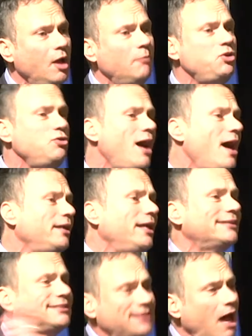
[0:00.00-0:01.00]
but you got to
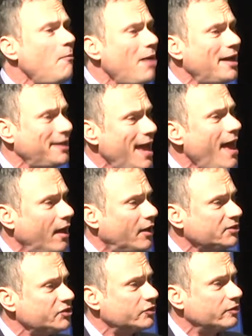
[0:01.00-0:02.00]
get somebody
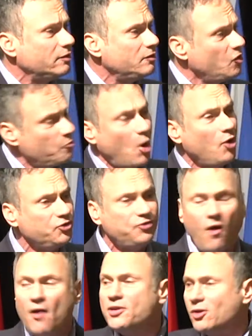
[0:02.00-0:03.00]
else to post
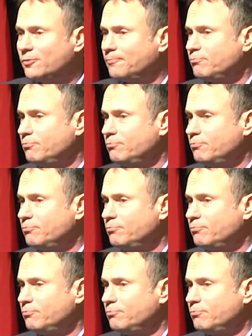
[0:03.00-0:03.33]
for you.